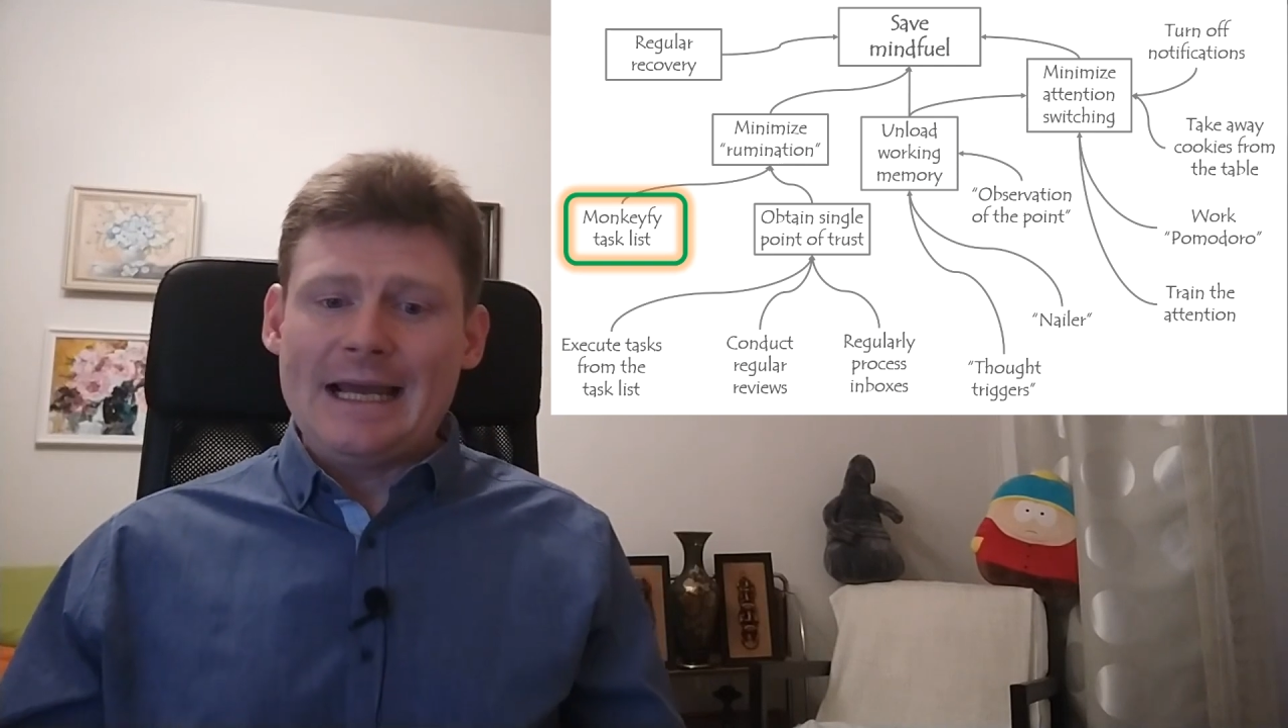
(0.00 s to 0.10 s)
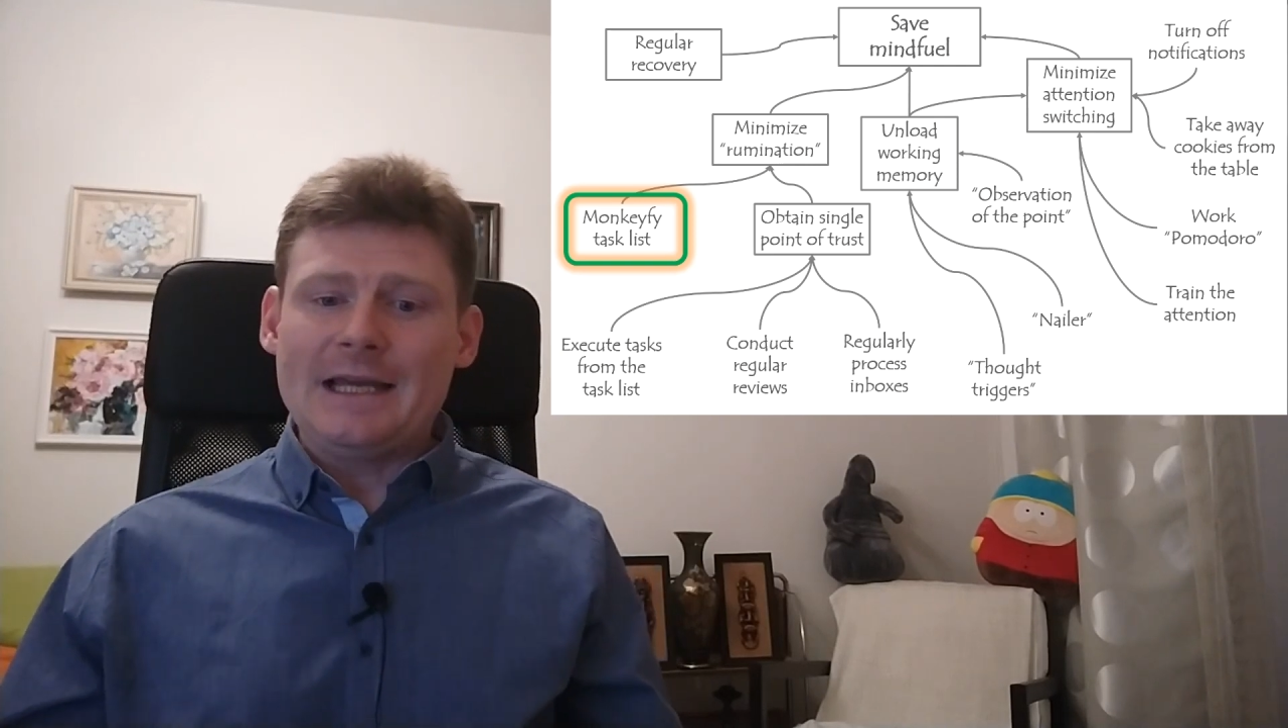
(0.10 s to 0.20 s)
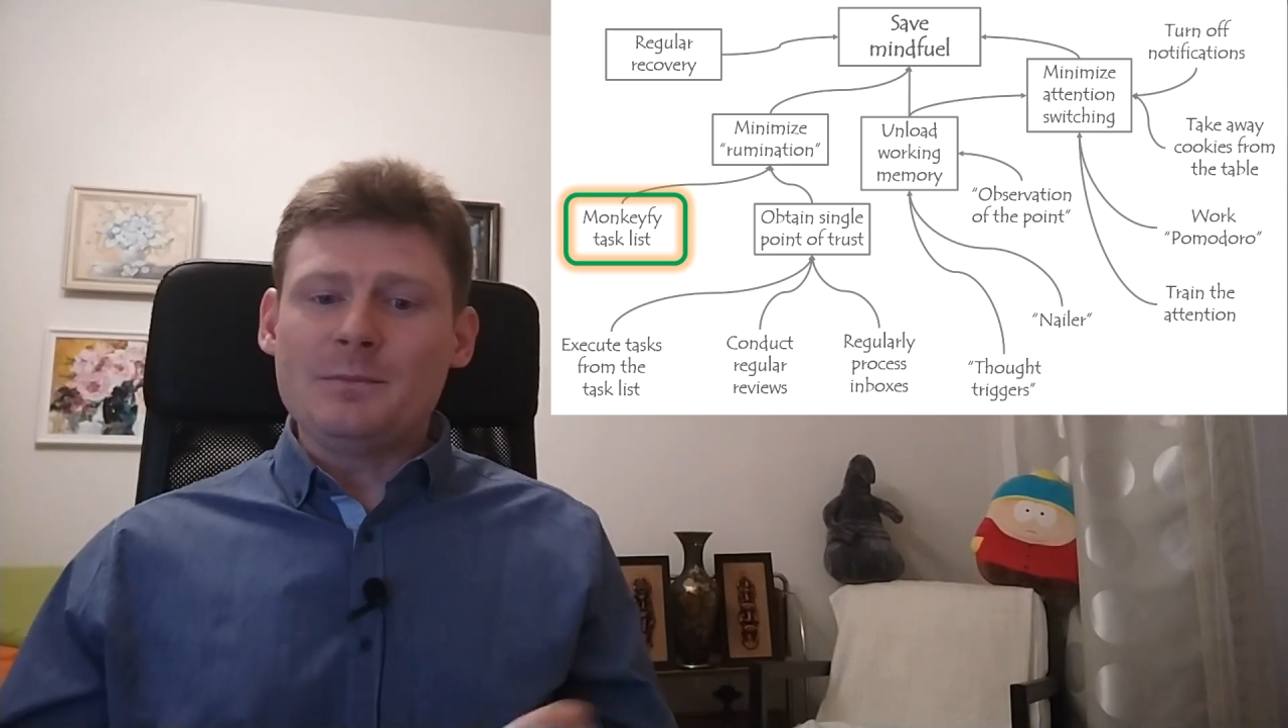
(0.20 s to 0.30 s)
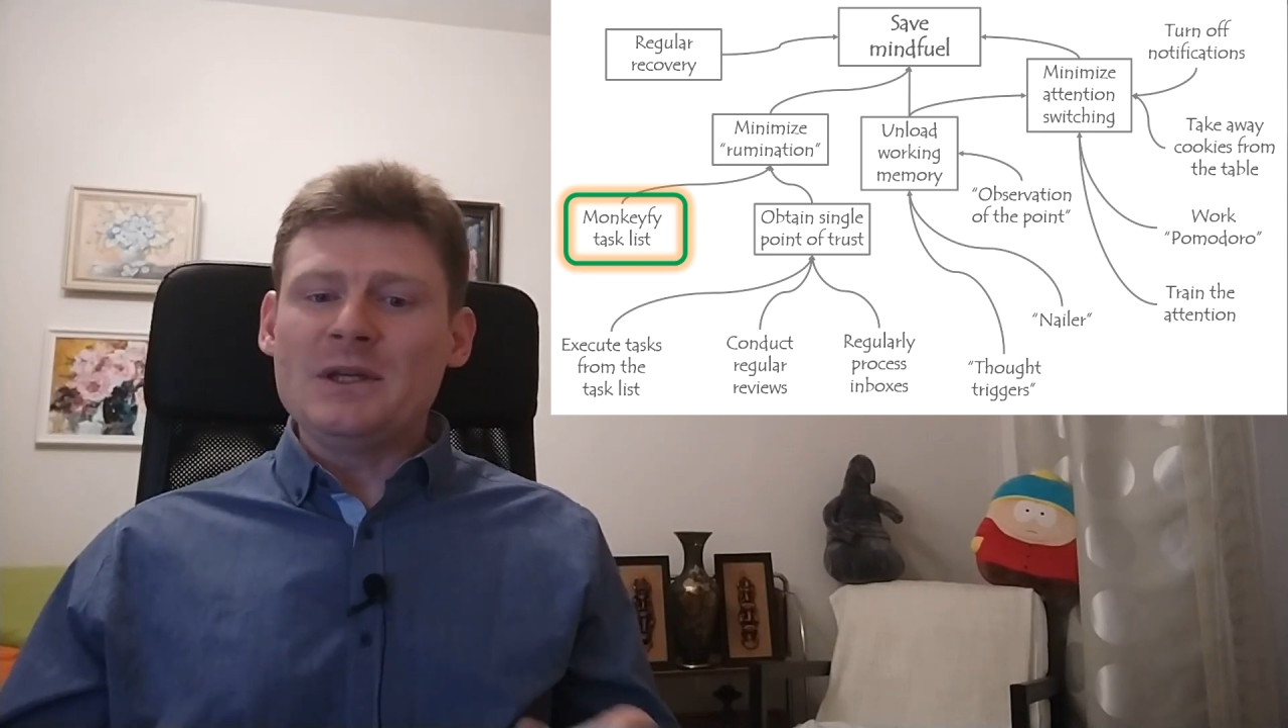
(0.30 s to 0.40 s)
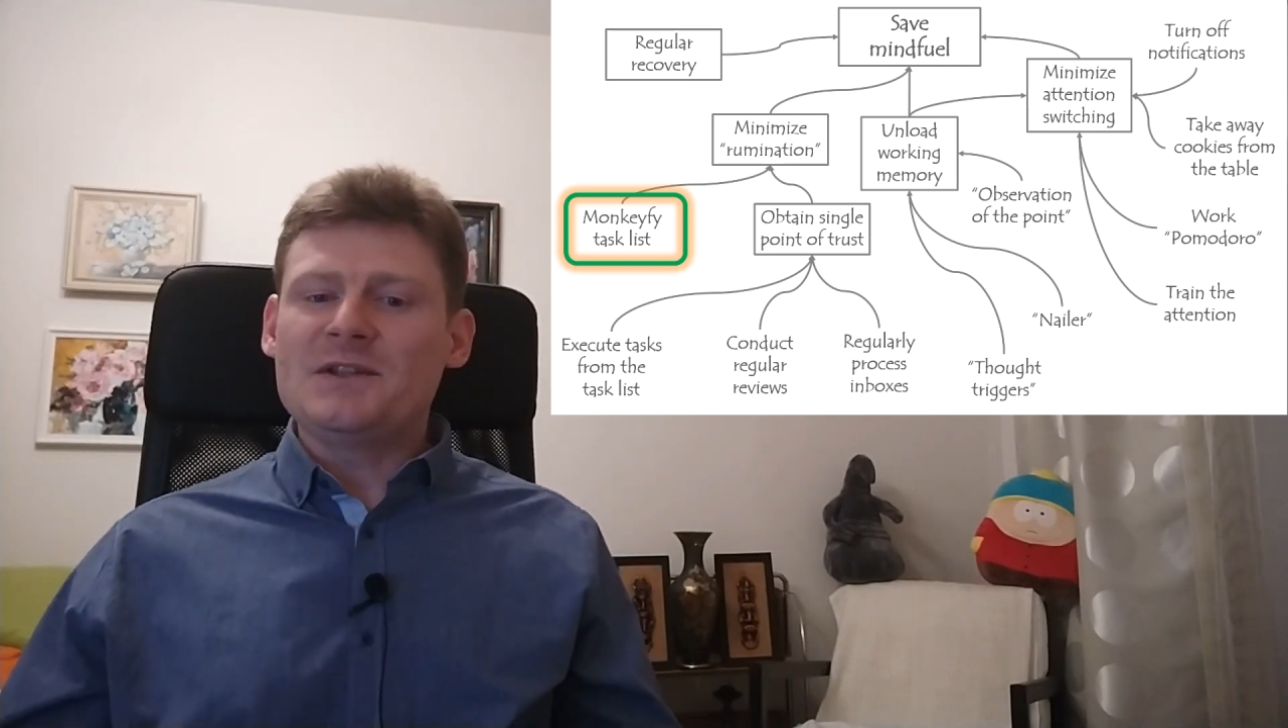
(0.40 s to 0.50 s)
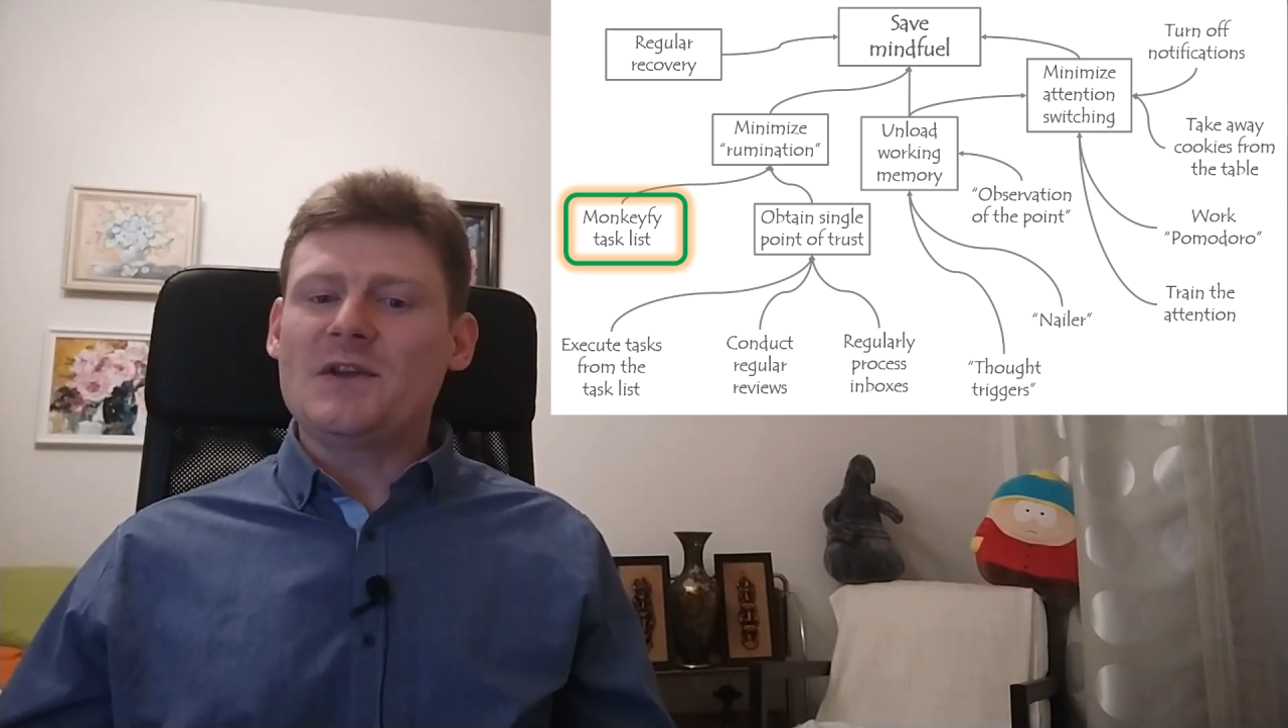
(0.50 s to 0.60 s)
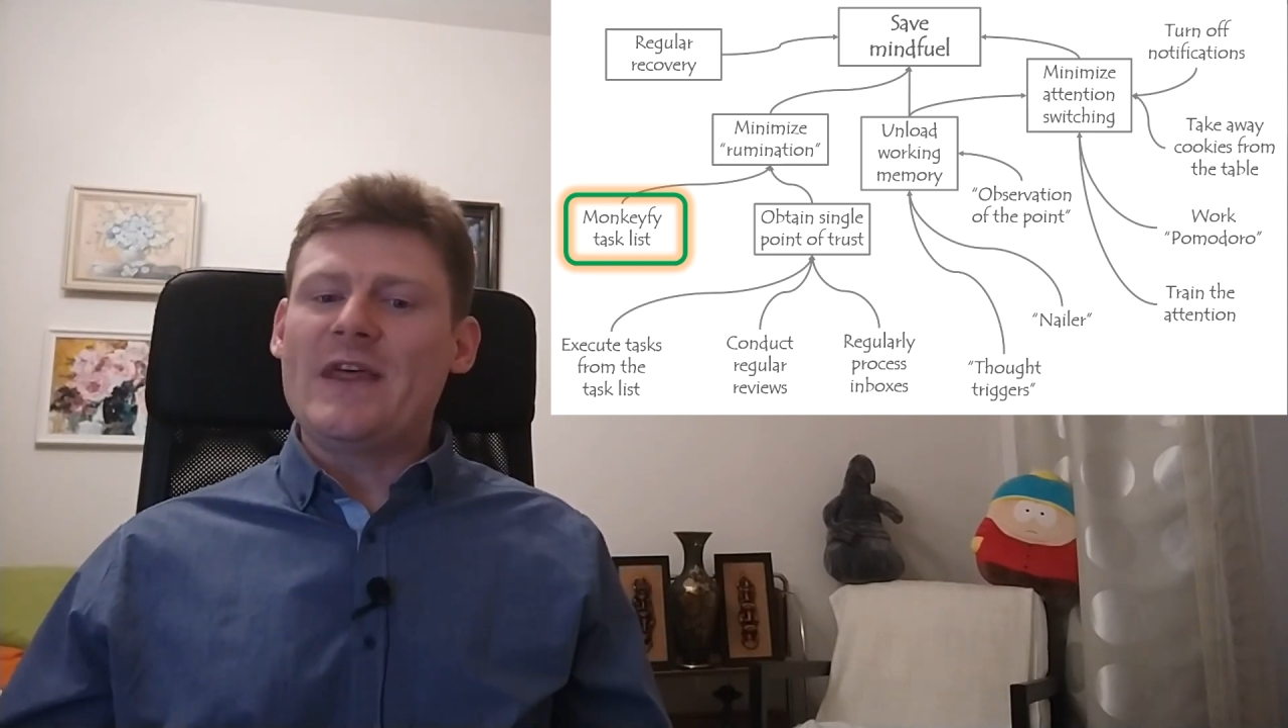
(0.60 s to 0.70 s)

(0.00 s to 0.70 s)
It means